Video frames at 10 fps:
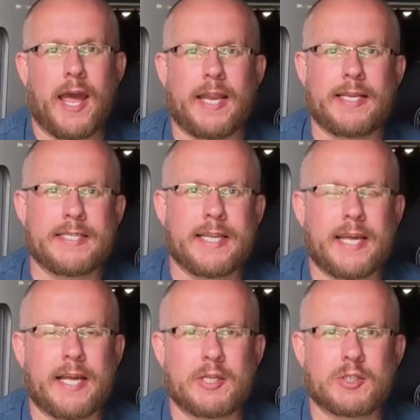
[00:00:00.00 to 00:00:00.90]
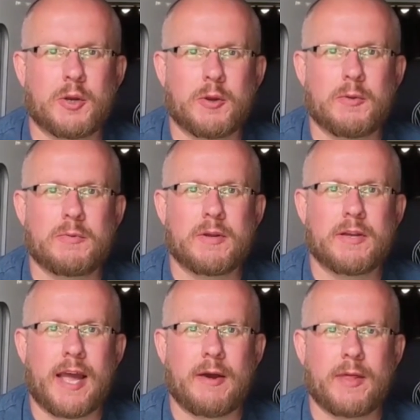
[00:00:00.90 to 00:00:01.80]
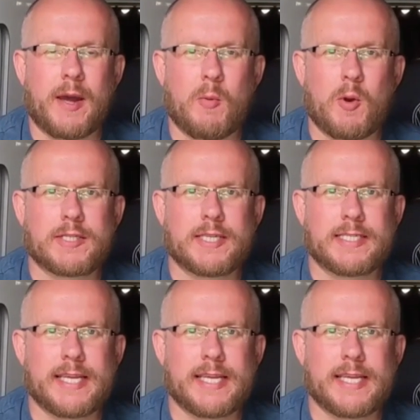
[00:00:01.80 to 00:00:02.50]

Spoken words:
and I'll show you how that works in a